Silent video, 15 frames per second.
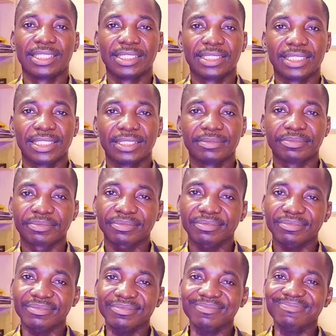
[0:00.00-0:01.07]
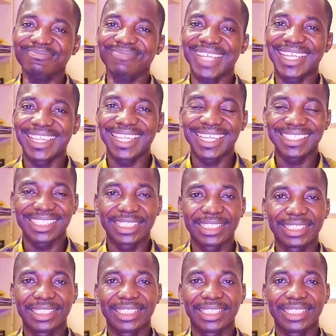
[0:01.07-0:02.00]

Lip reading: easily. And lastly,